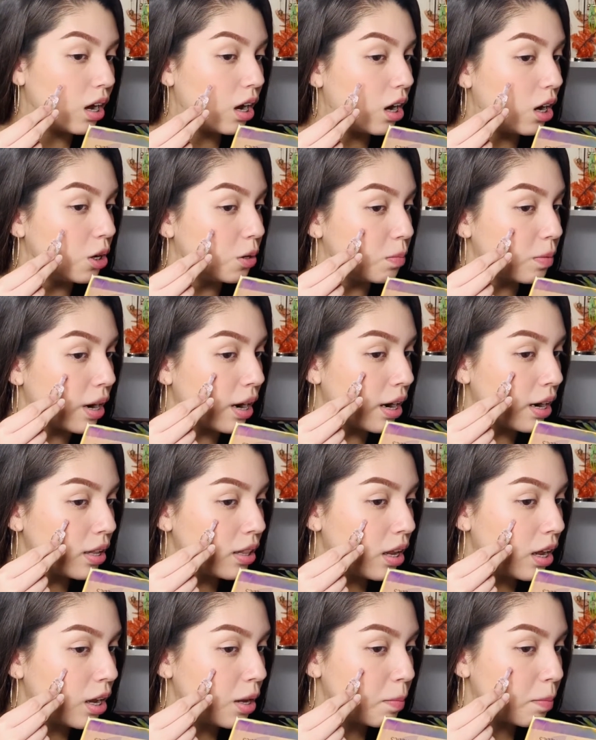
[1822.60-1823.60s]

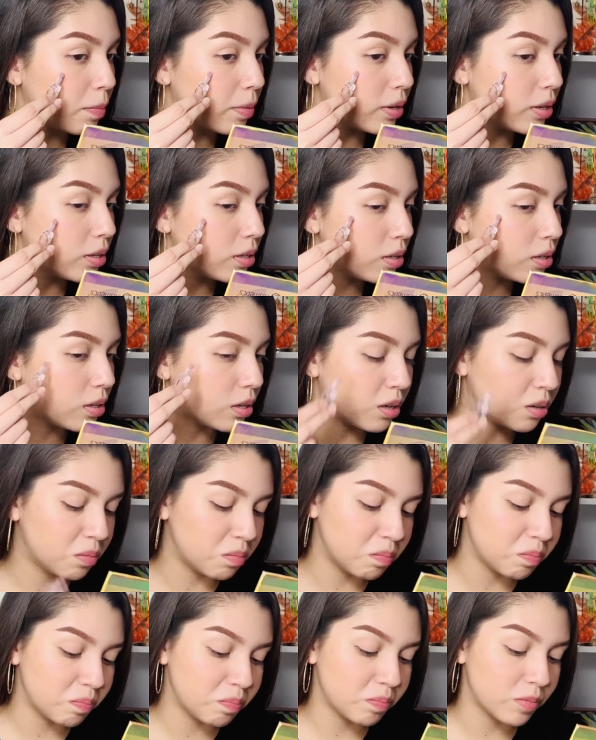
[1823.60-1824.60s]
highlight, but you
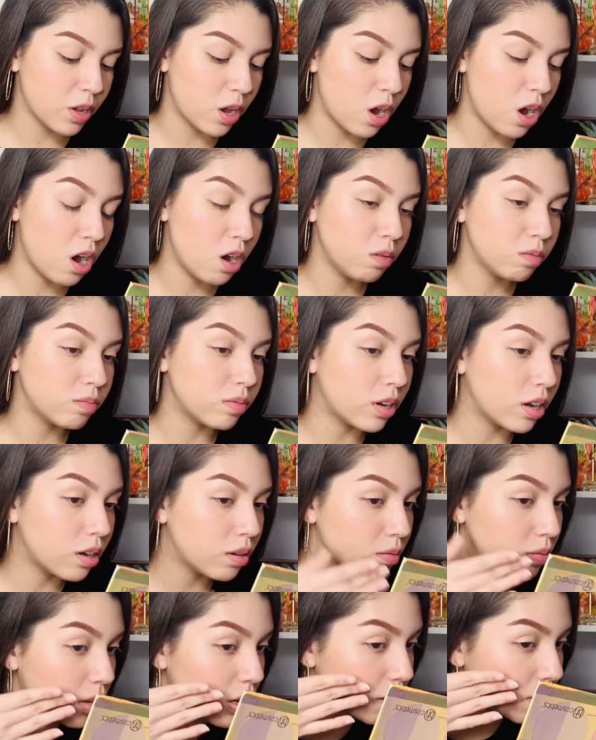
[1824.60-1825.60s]
know. Oh
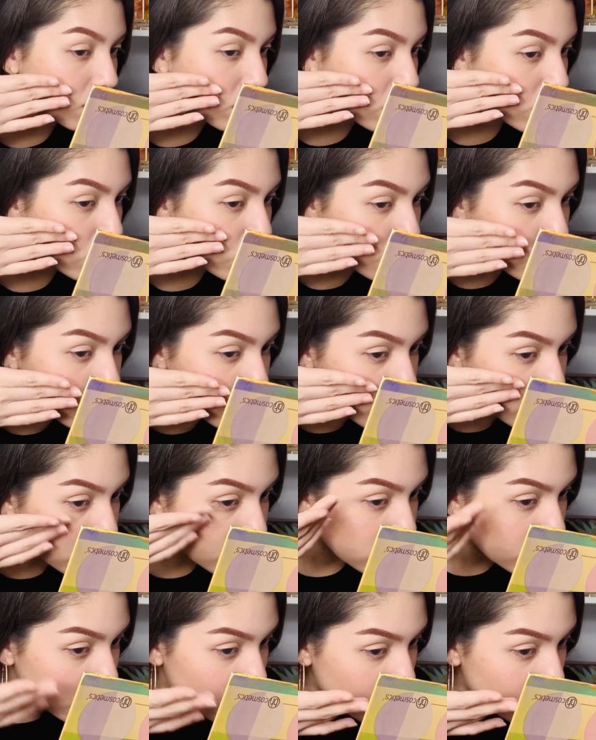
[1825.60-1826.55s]
no, that was too much.